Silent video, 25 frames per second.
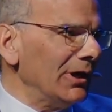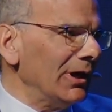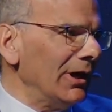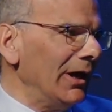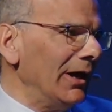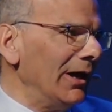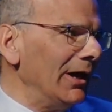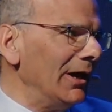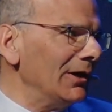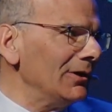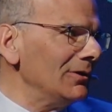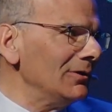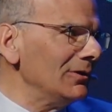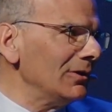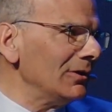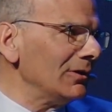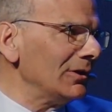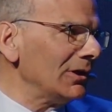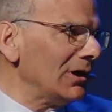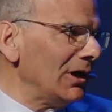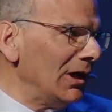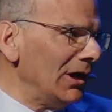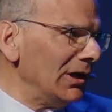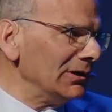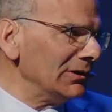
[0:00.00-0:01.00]
and the
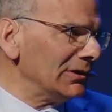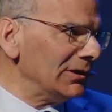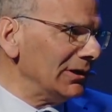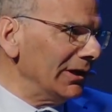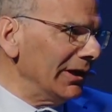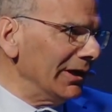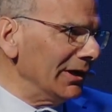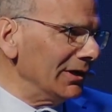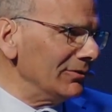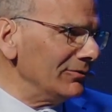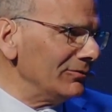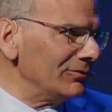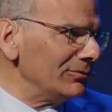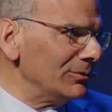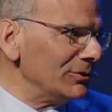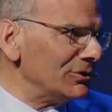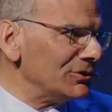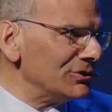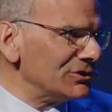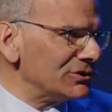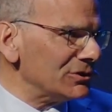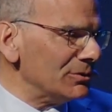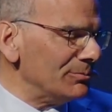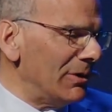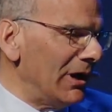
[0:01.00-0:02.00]
conclave, which
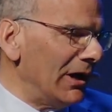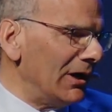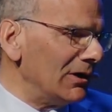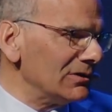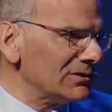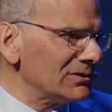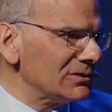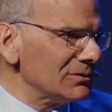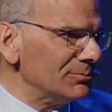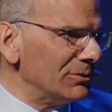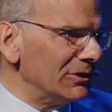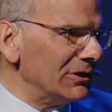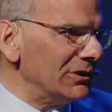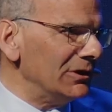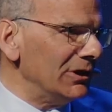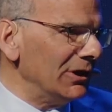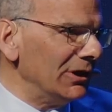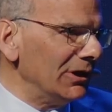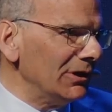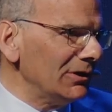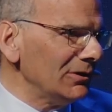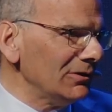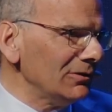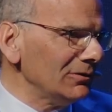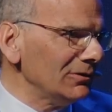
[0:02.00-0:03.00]
is about to
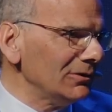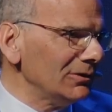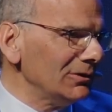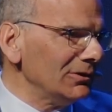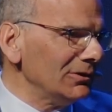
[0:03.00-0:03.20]
begin.